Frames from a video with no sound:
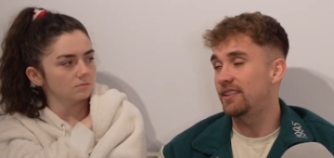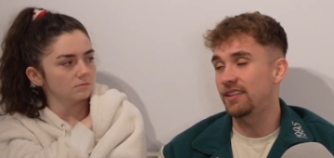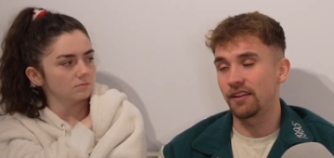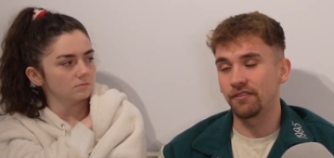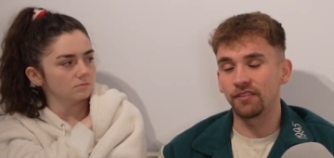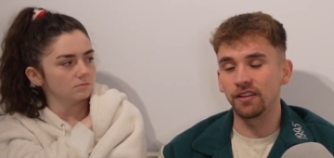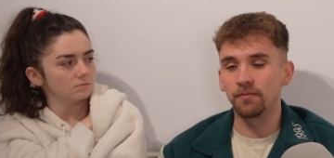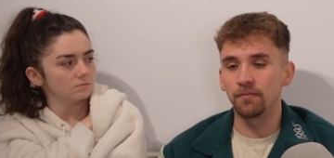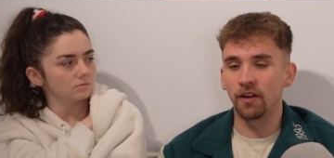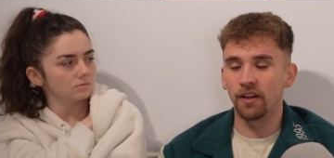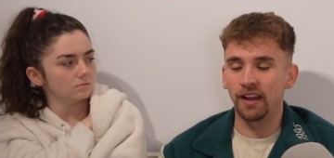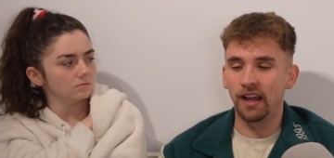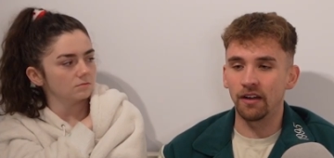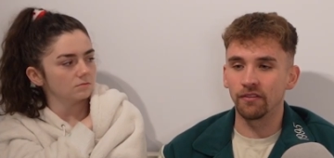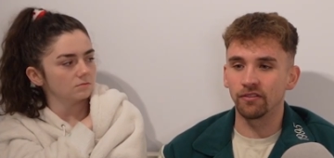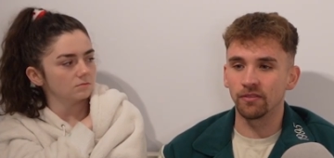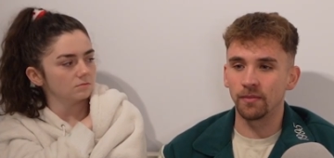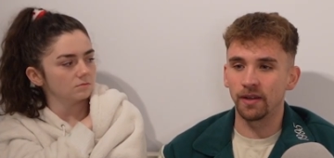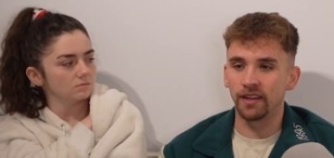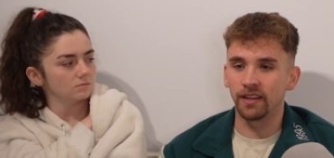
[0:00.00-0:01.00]
Speaker 1: definitely burnt
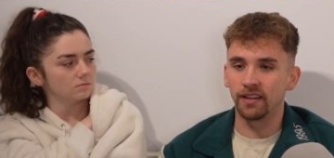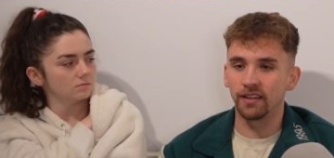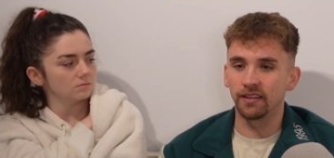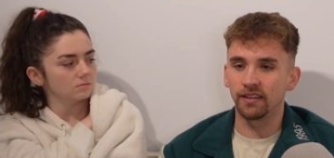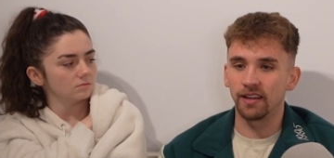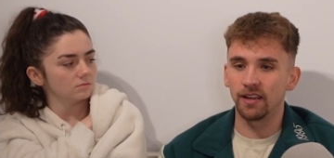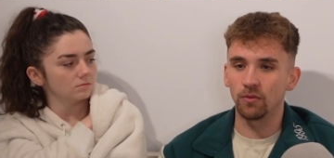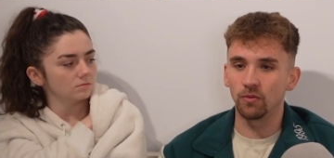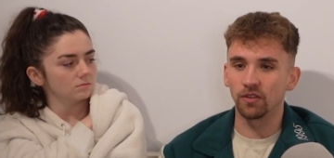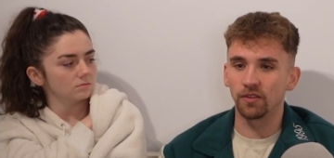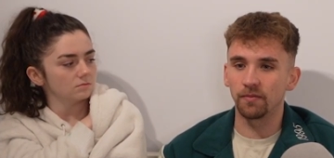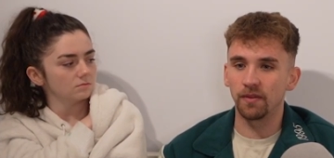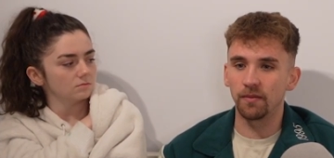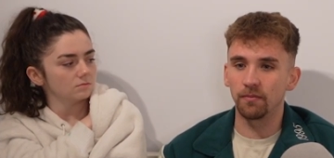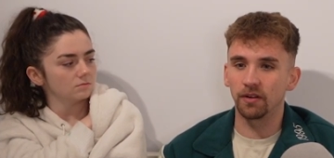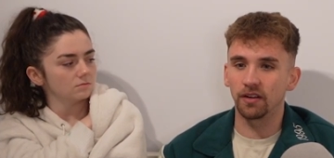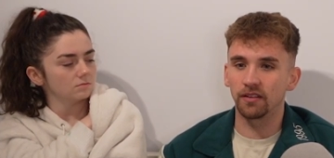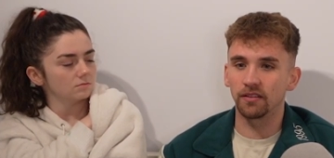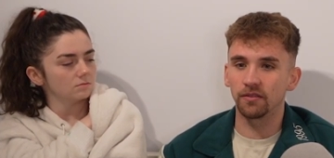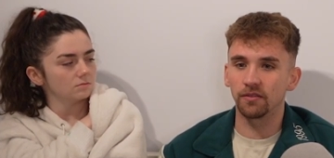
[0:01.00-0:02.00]
out from editing. It was it
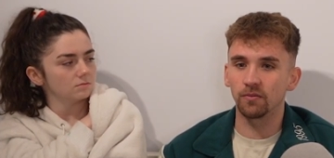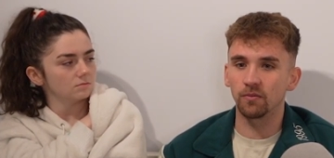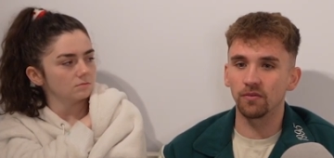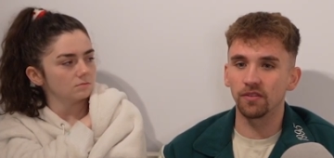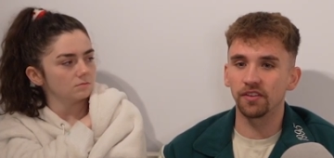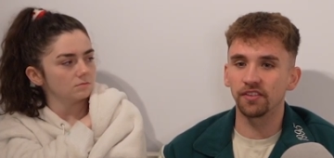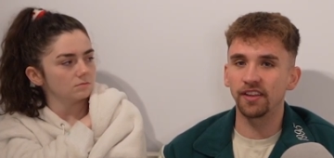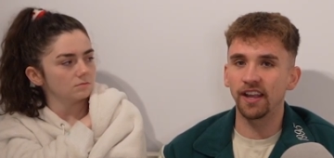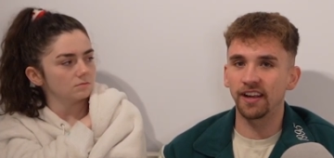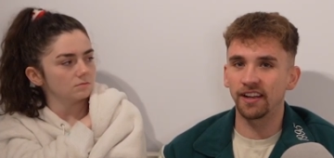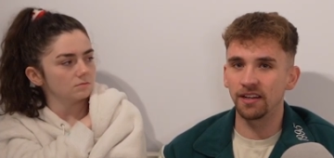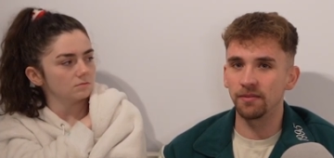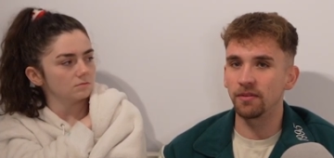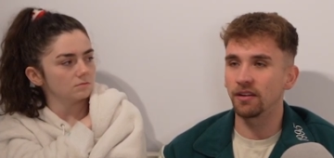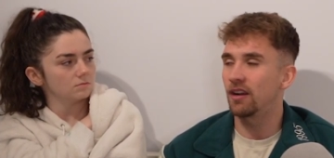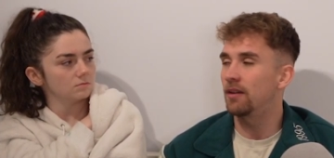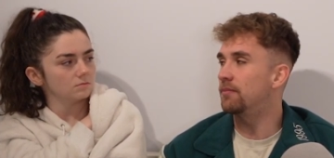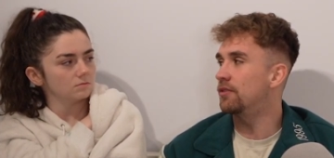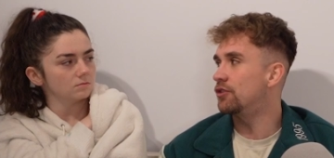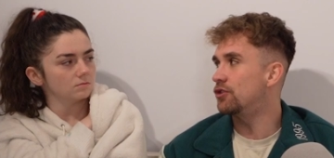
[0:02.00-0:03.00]
the second it
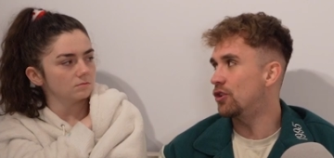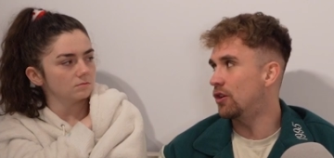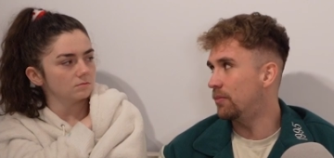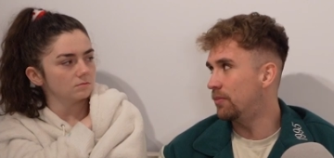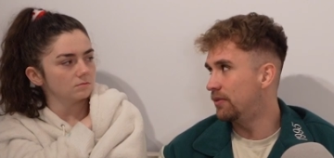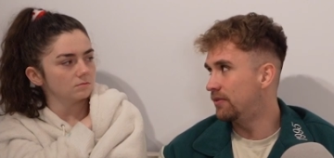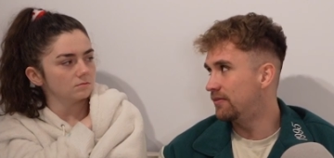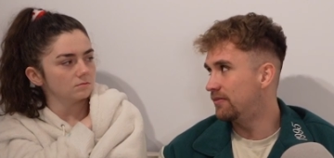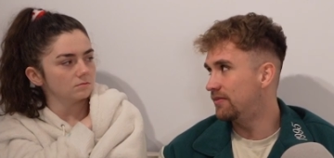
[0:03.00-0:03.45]
becomes a job,